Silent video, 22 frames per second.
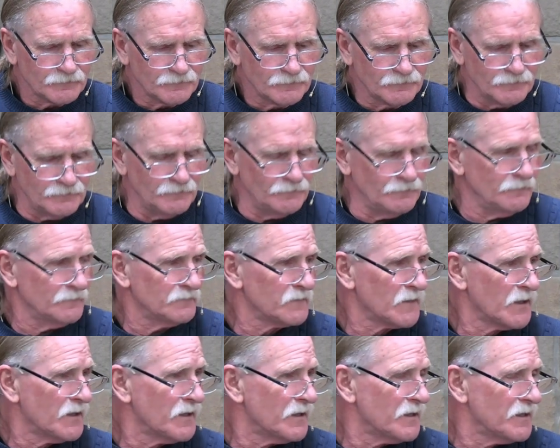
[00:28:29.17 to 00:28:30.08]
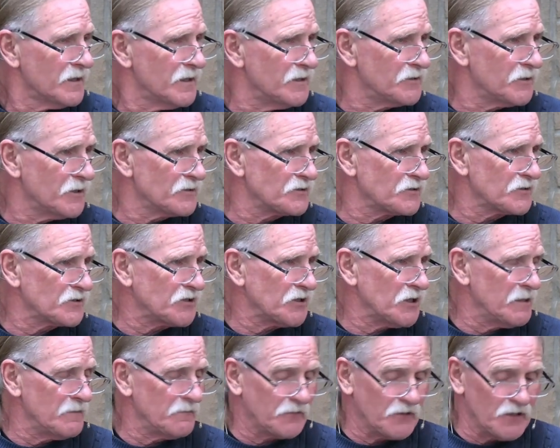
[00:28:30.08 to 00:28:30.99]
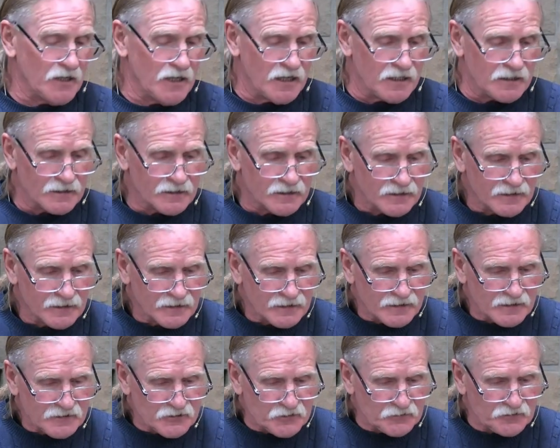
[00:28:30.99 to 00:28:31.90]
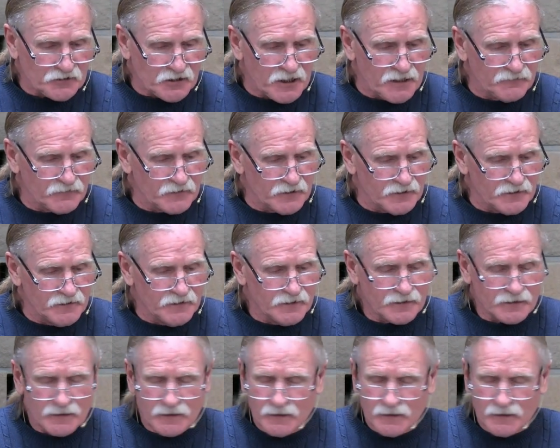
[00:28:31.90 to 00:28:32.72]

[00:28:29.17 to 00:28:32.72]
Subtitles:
He does the same thing. So David,